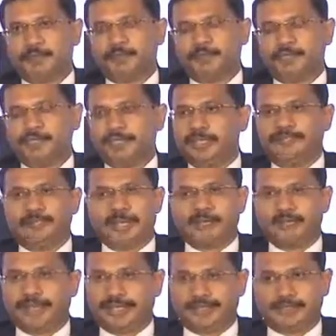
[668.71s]
we didn't even
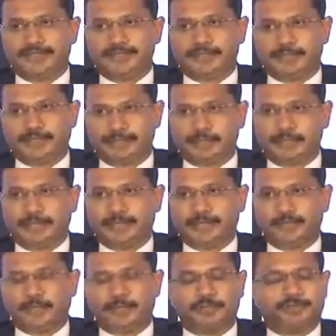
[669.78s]
have a license at
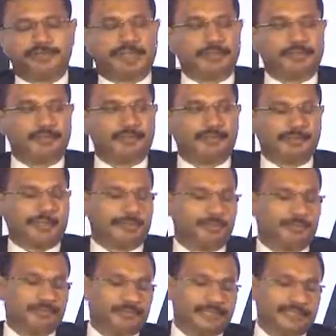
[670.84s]
that point of time.
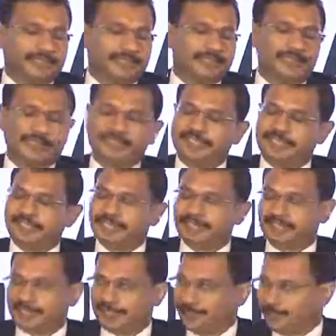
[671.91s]
This is an
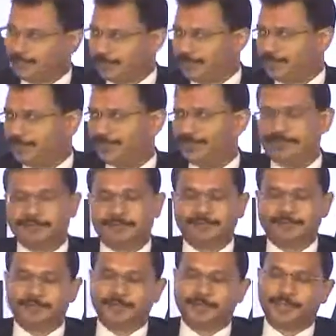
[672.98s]
incident which
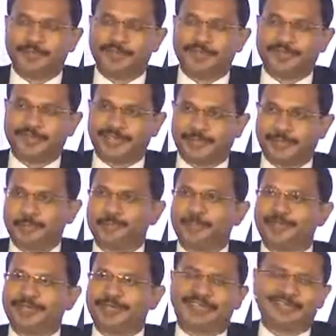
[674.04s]
is very close to
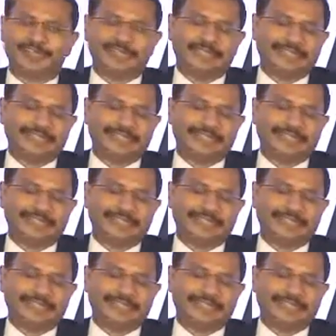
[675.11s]
my heart.